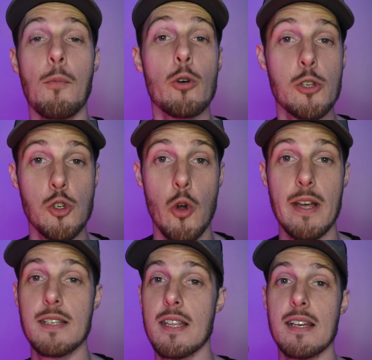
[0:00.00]
more
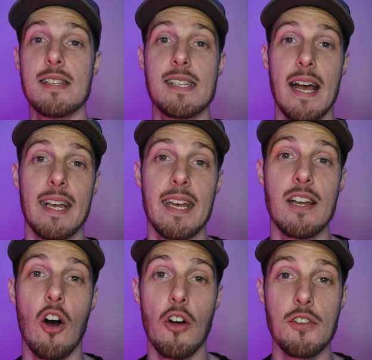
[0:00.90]
stress that is
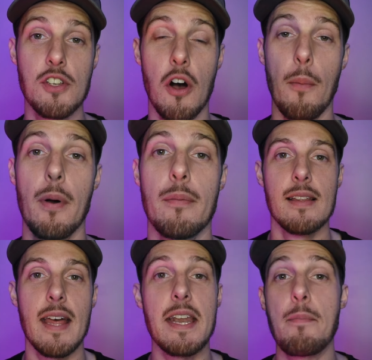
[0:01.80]
stacking on top.
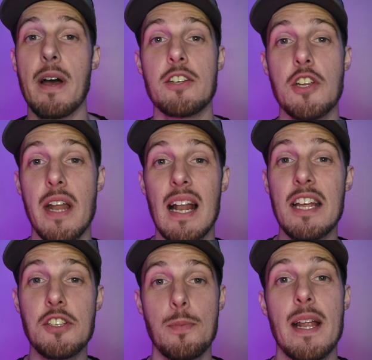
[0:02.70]
Then imagine a
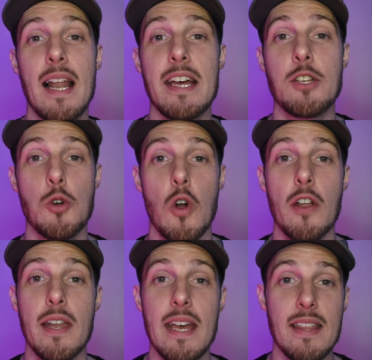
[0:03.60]
little bit later
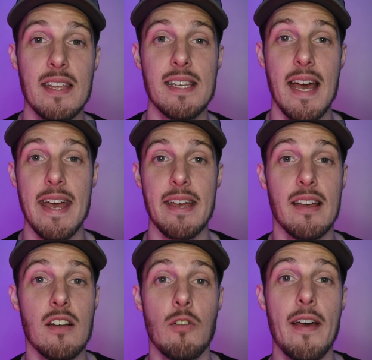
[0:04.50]
on in the day,
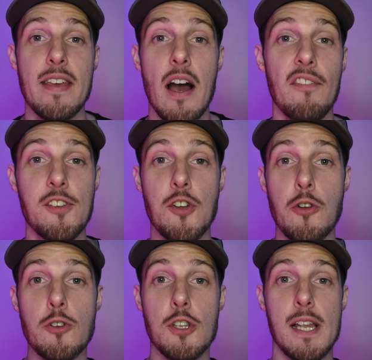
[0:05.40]
right? The
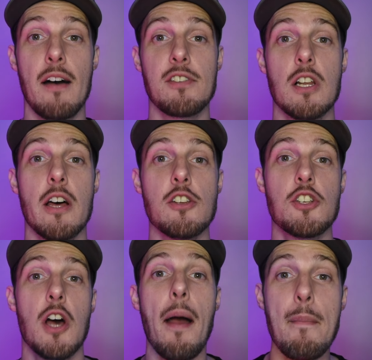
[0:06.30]
afternoon just after
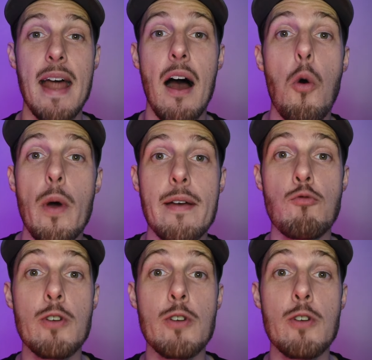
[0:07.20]
lunchtime. Now we're